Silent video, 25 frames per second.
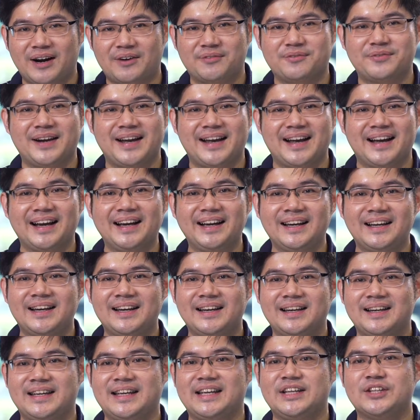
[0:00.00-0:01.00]
aware,
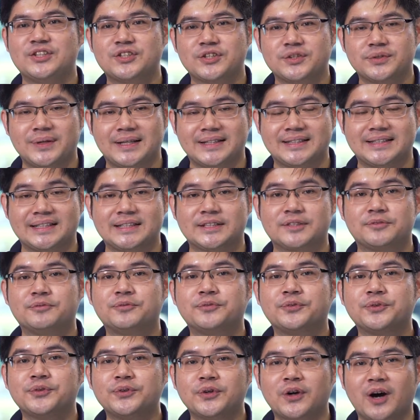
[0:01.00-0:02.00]
insurance is
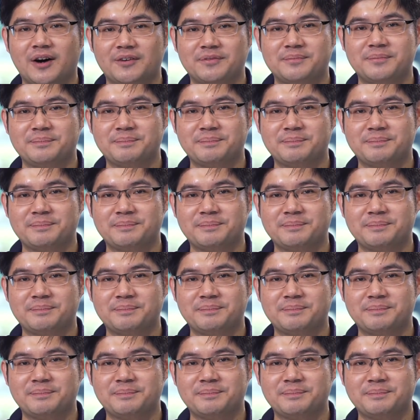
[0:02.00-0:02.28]
full of